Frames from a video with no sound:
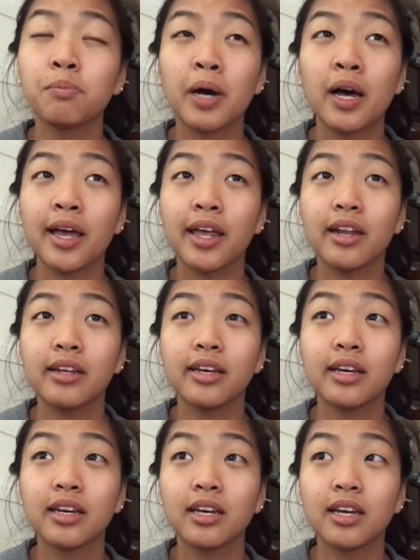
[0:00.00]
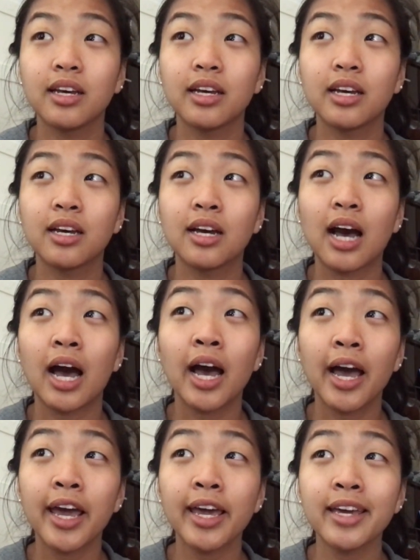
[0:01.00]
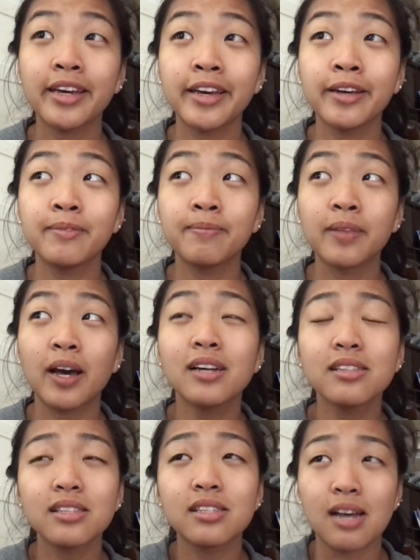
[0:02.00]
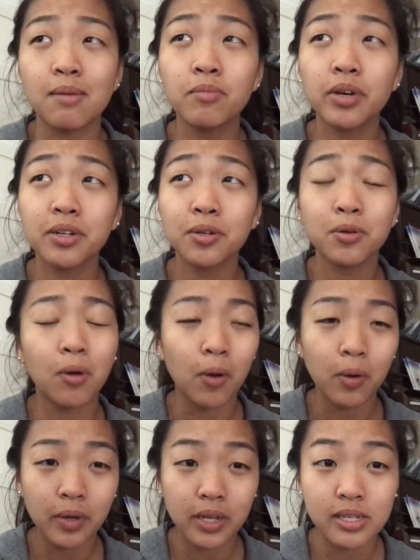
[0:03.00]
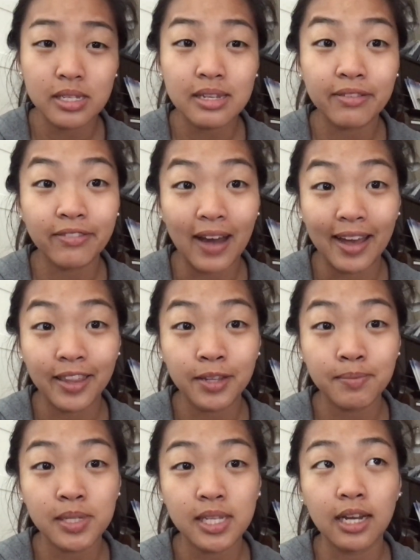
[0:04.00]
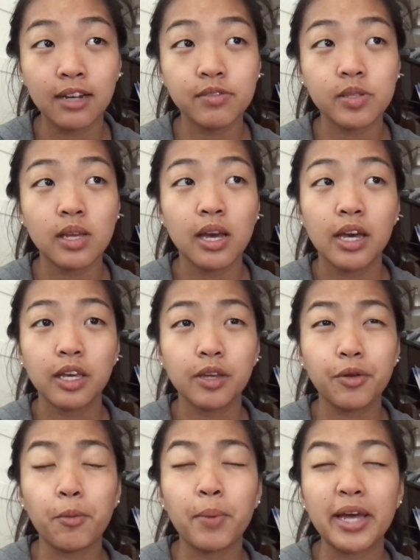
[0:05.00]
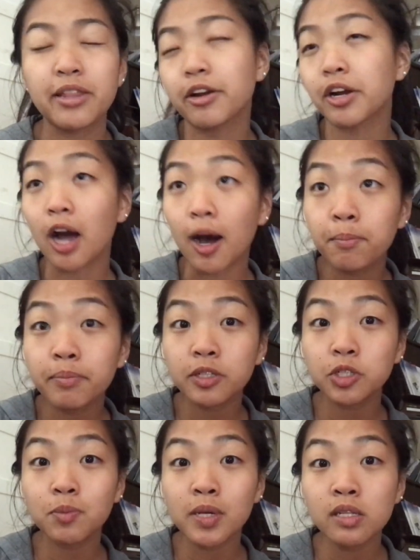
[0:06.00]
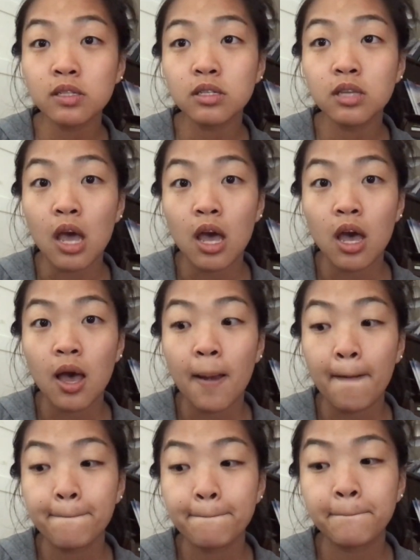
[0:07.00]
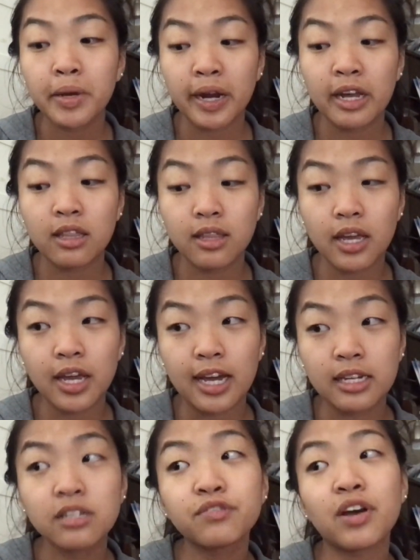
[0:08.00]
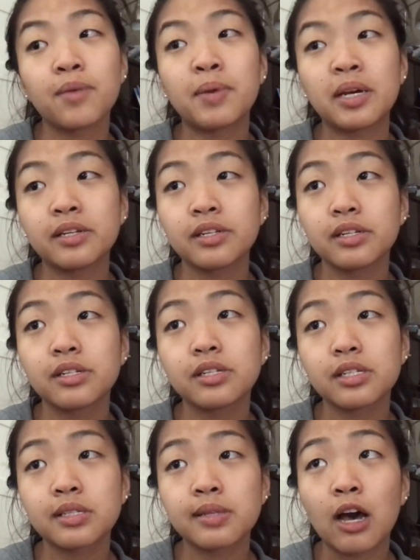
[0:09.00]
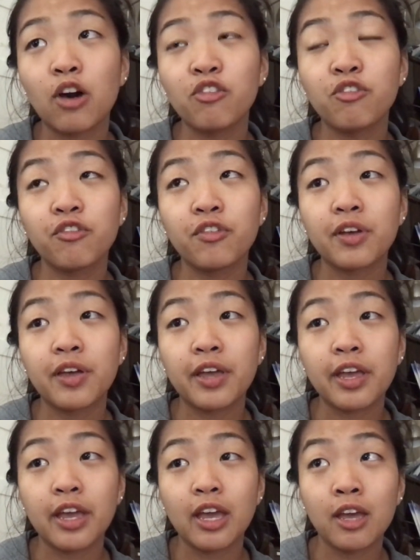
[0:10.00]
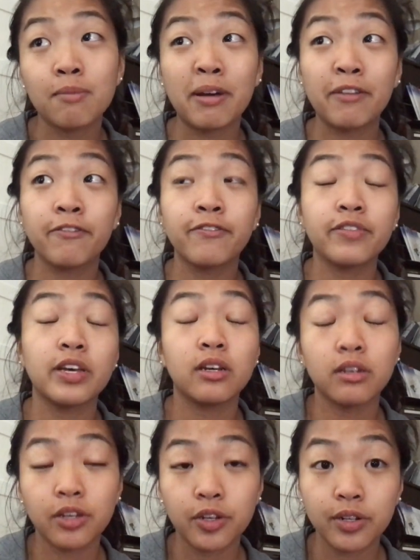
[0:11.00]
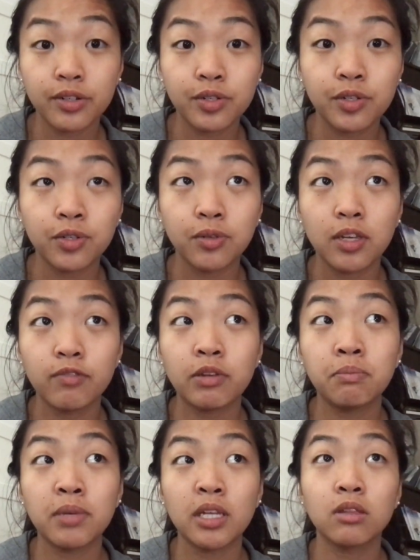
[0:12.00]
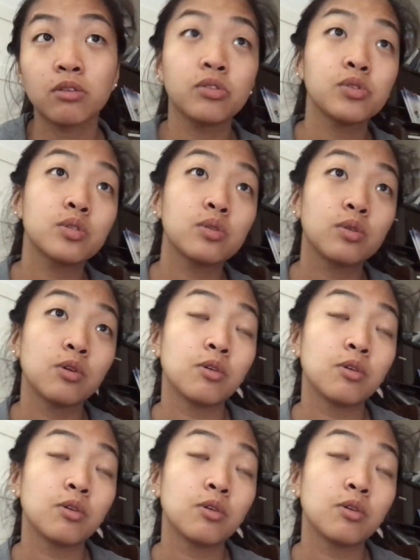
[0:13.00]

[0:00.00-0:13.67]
but I am not someone who always define themselves, by their accomplishments, but I think I define myself in my failure to even meet those